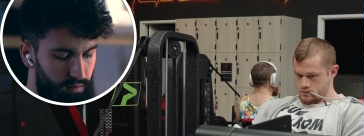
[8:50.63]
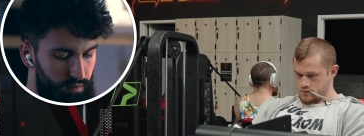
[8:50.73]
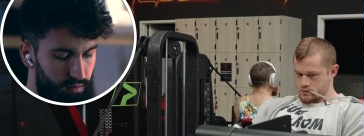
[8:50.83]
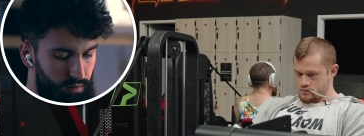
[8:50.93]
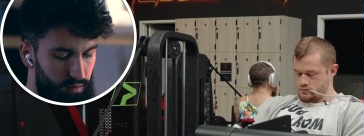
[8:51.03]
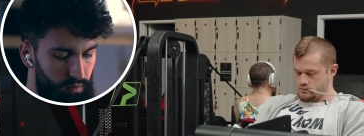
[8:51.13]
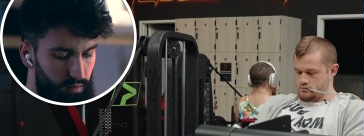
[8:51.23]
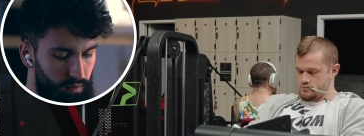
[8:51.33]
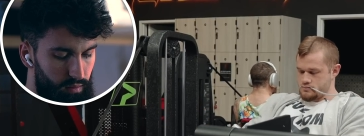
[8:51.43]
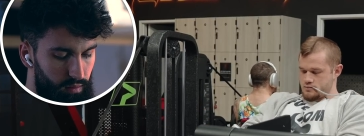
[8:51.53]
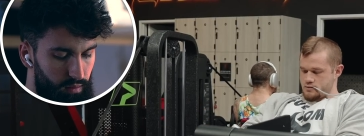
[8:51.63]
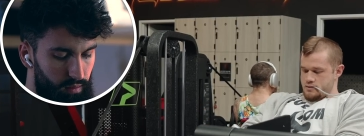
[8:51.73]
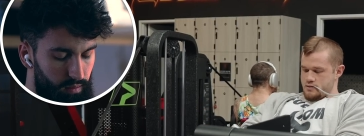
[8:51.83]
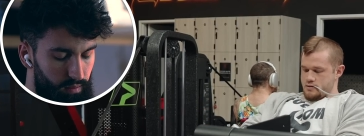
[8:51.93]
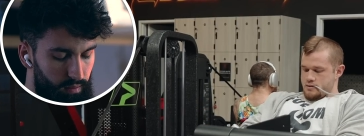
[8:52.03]

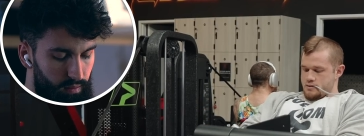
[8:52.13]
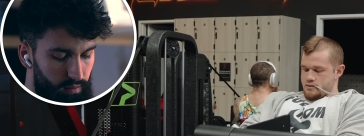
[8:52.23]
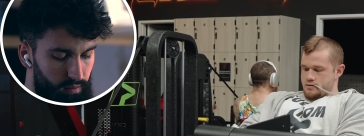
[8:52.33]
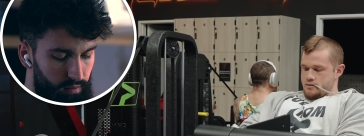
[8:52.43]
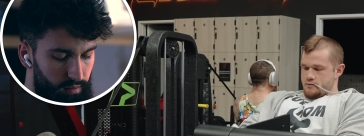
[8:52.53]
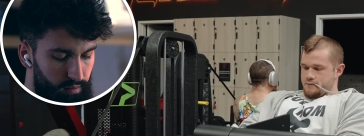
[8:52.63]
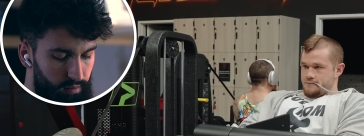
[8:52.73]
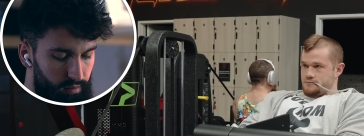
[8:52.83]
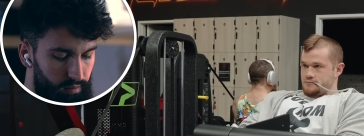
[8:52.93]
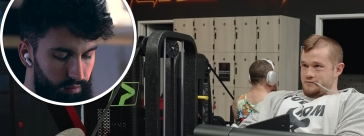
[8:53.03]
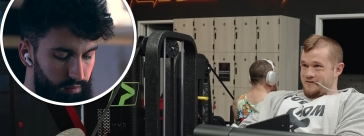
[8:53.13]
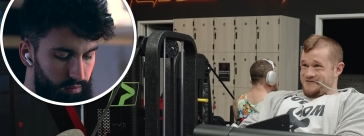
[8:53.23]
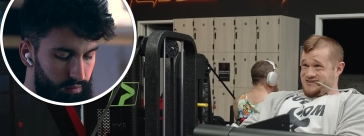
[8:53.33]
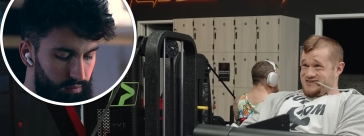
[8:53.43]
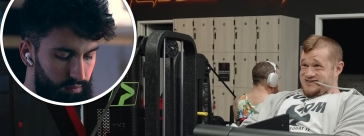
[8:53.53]

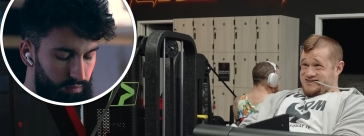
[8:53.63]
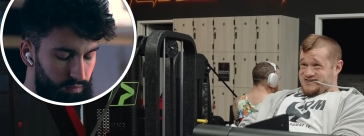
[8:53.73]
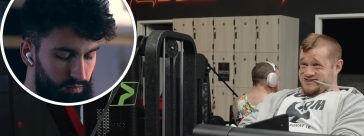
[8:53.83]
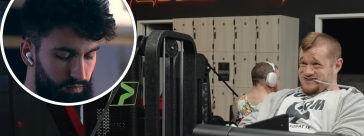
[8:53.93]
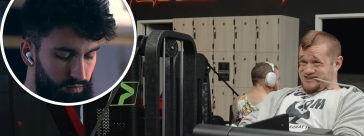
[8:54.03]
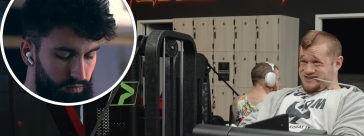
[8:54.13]
(no one is talking)